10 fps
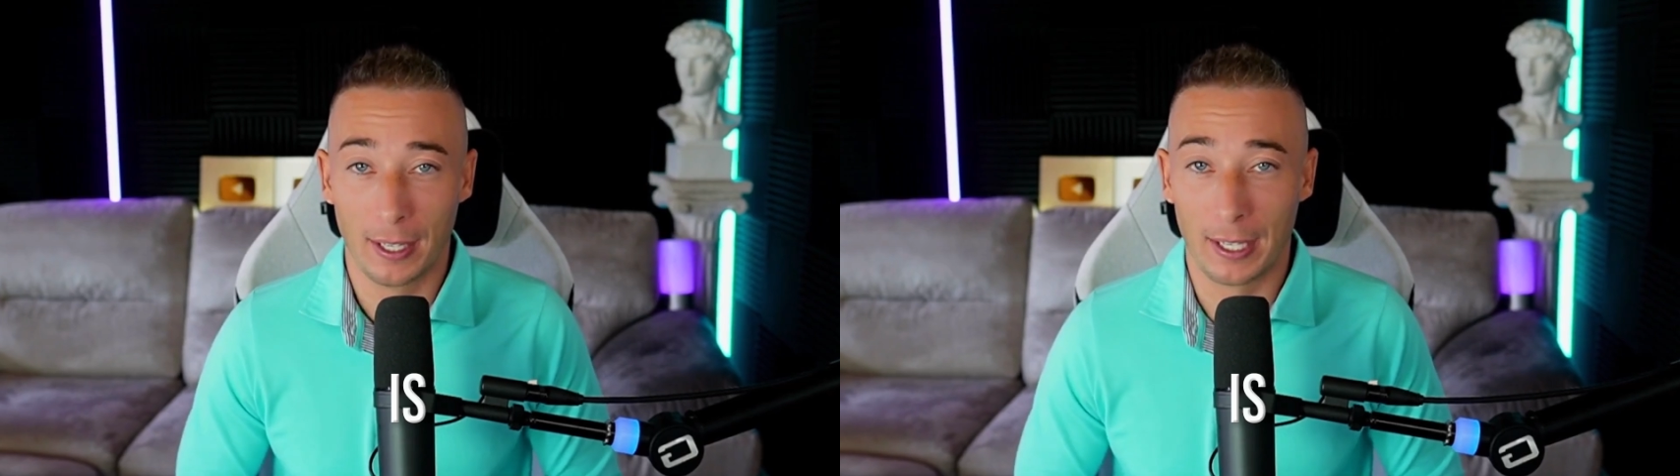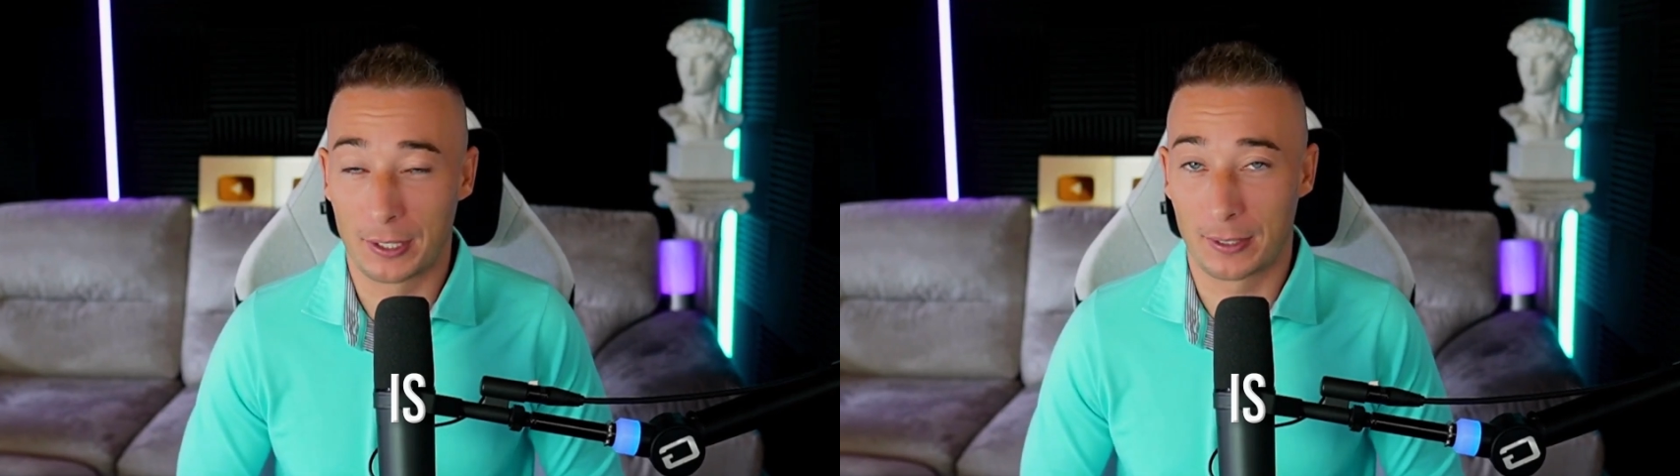
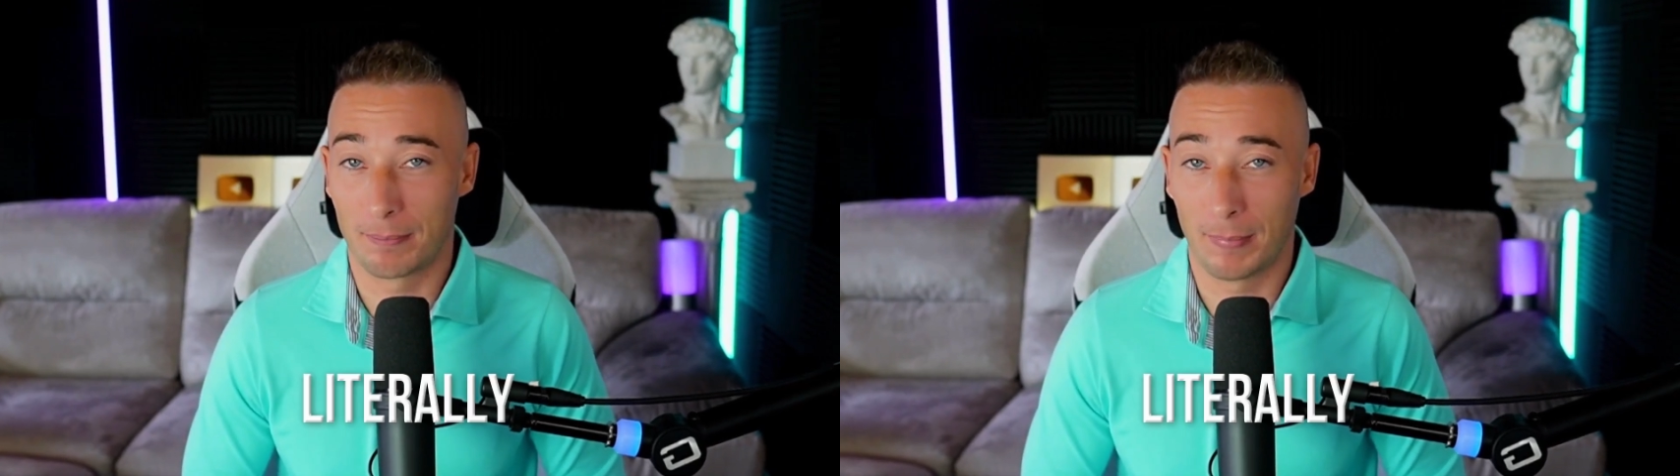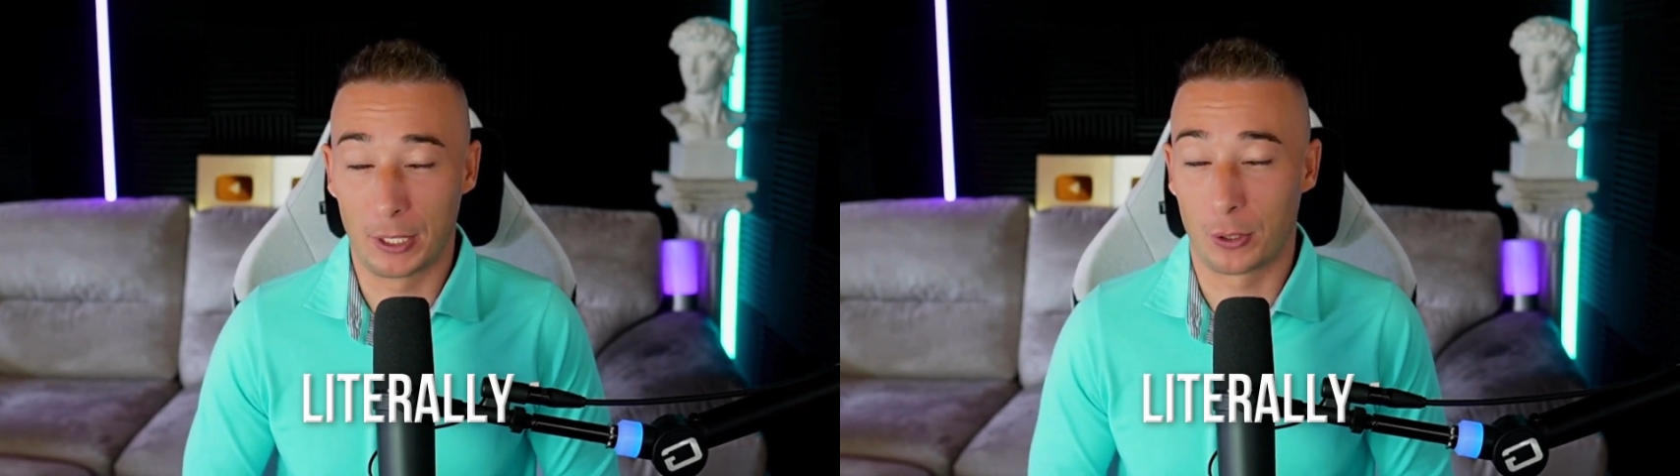is
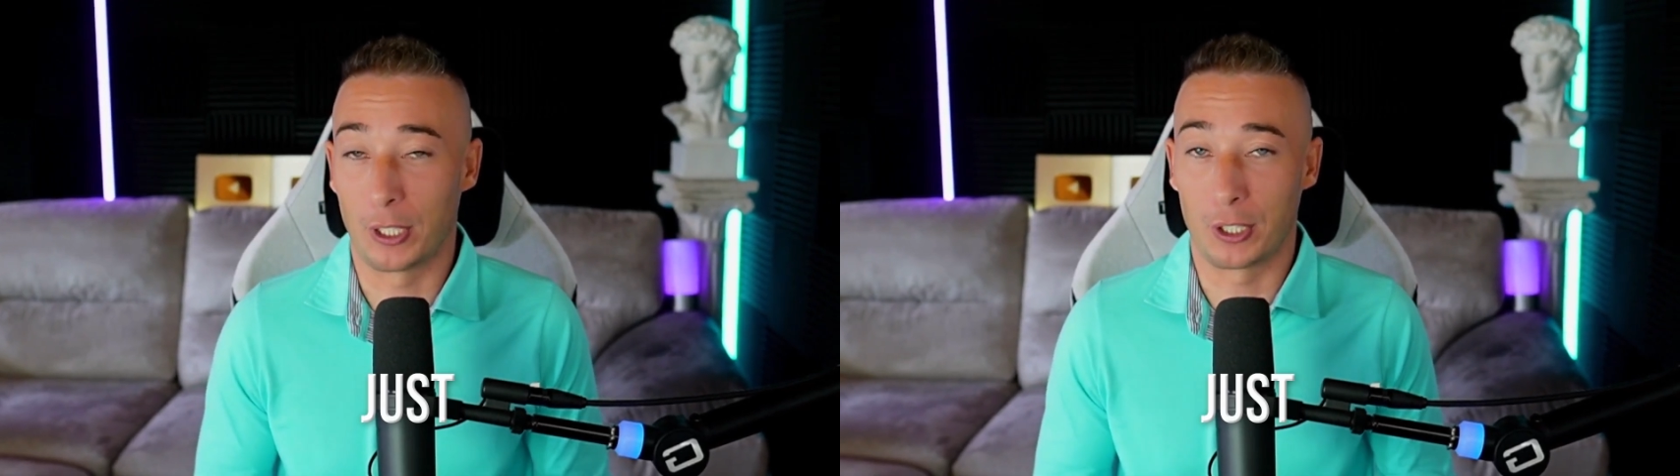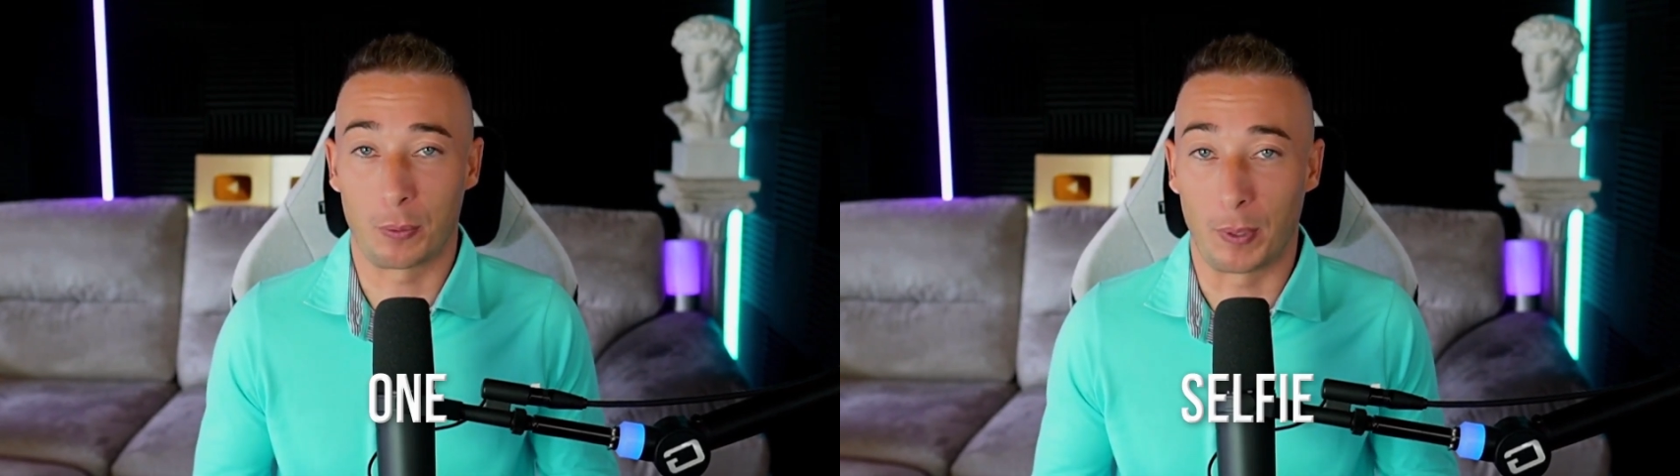literally
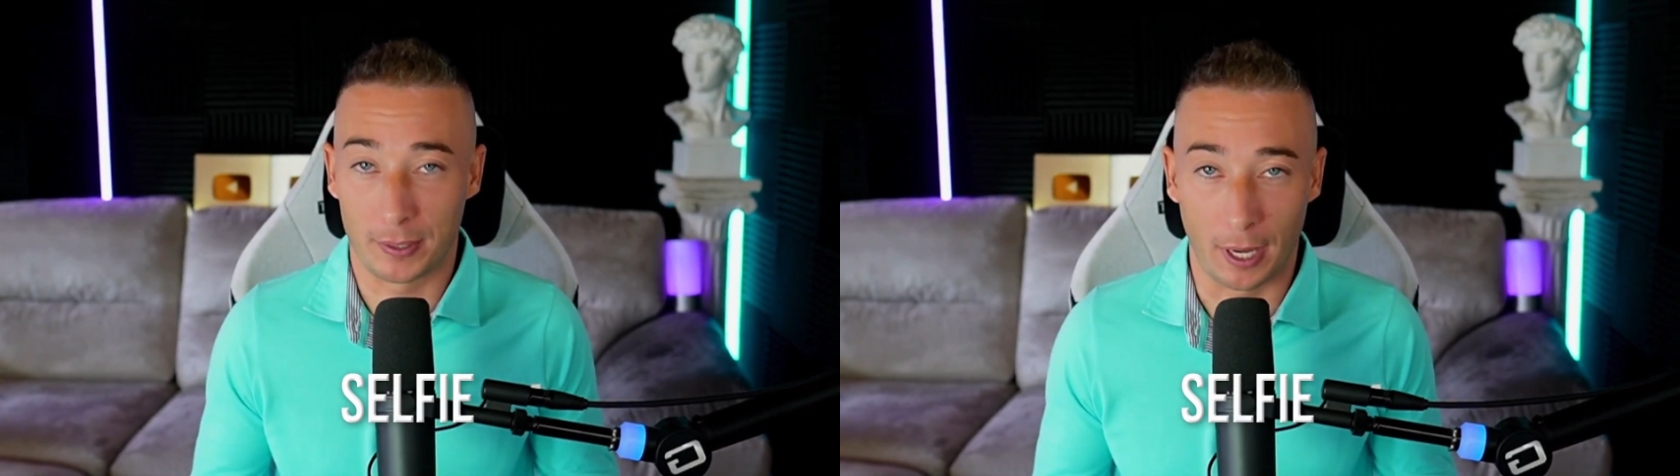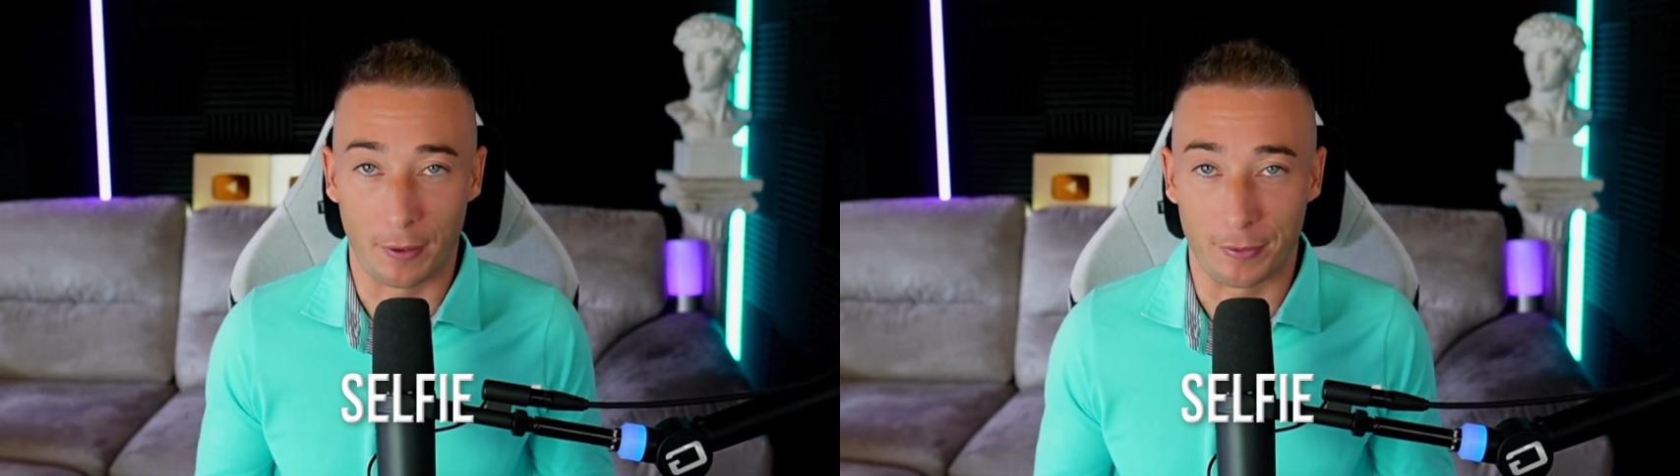just one
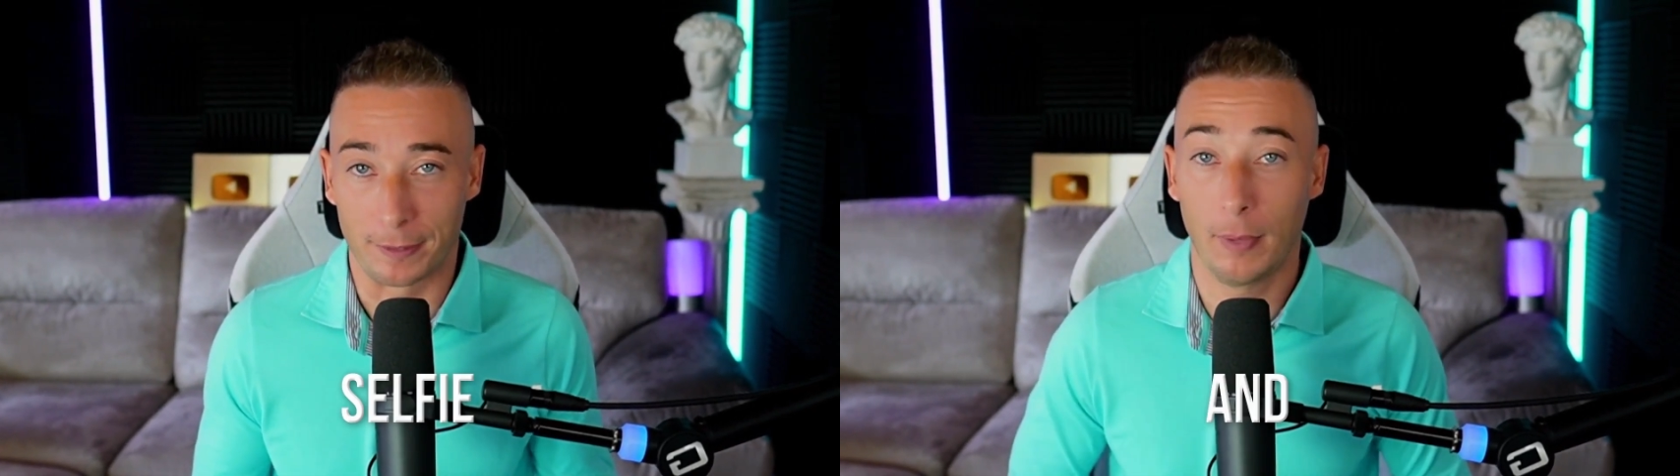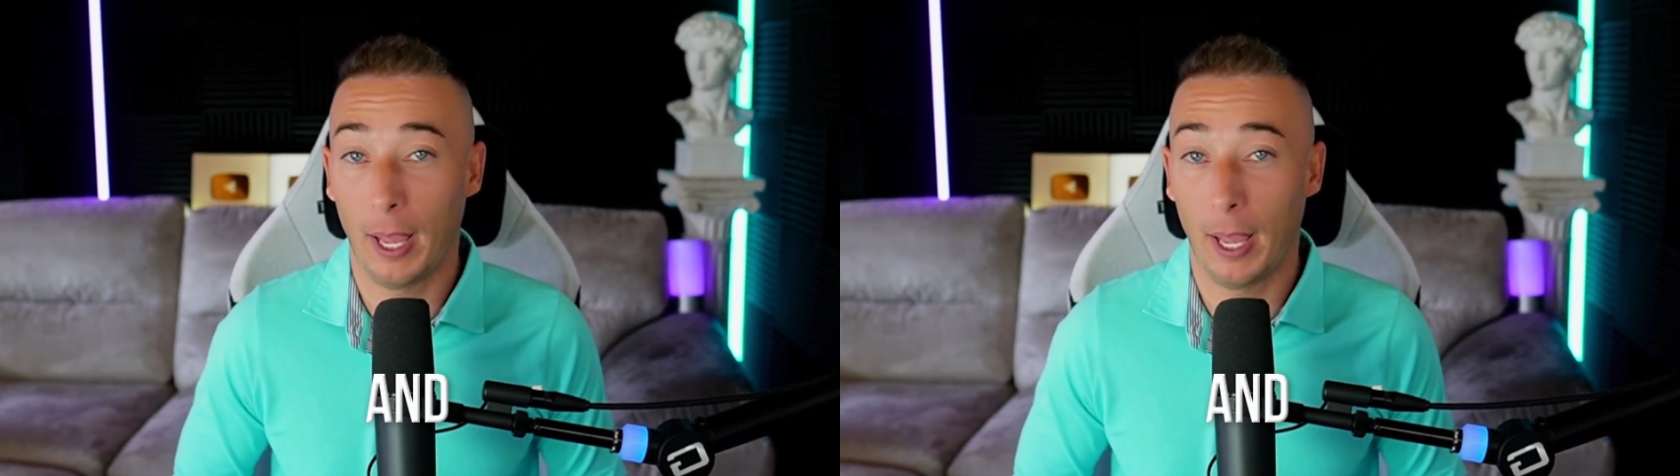selfie,